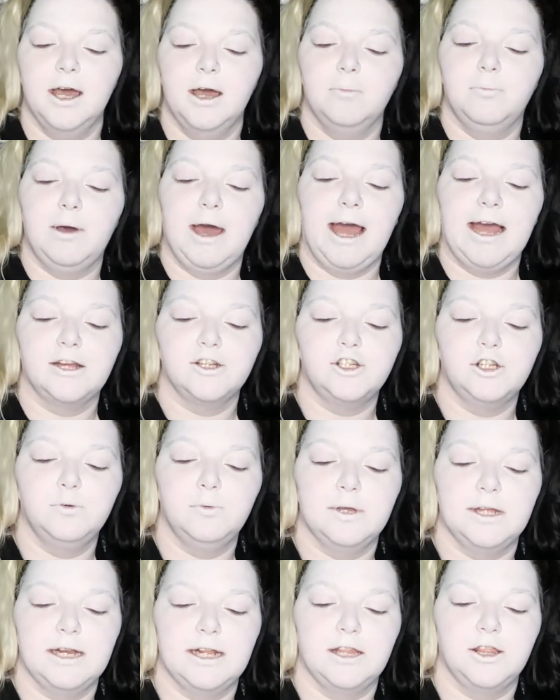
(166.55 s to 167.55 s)
But as you
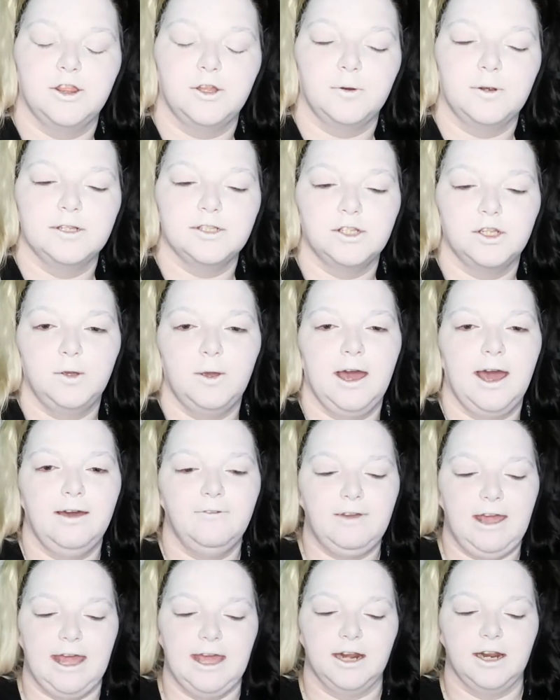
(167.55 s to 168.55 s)
went in through it, so you
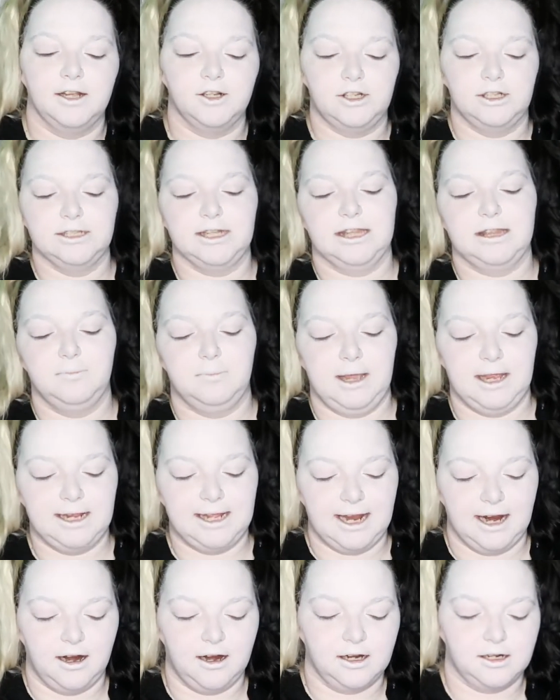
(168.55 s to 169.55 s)
have Anna, she's like the main
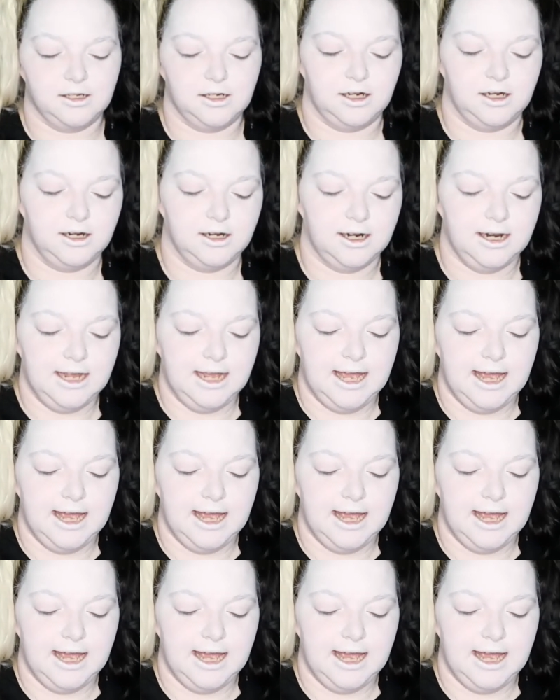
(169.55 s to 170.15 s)
character,